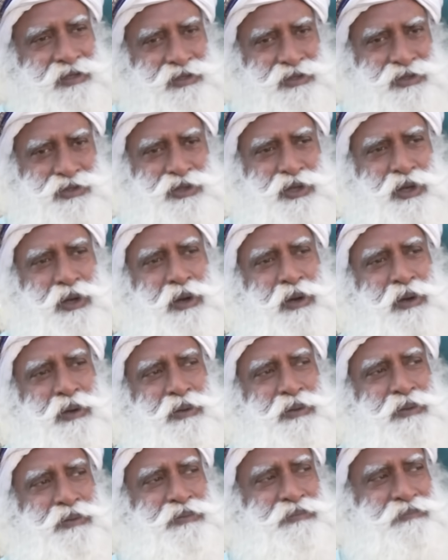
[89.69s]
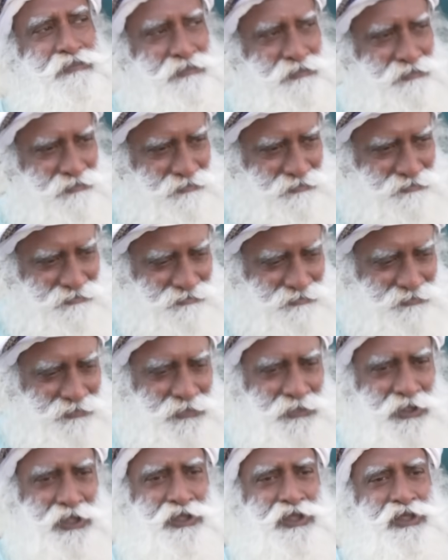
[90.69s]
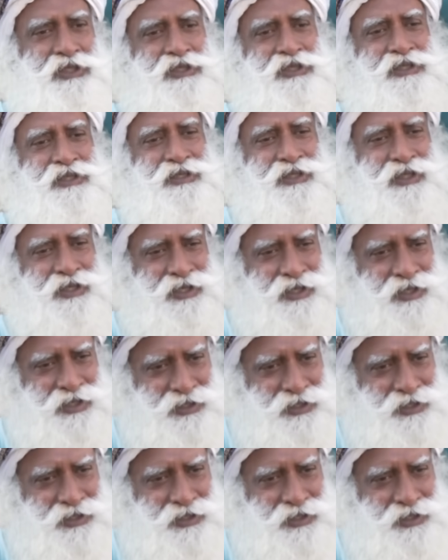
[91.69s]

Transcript: So, this is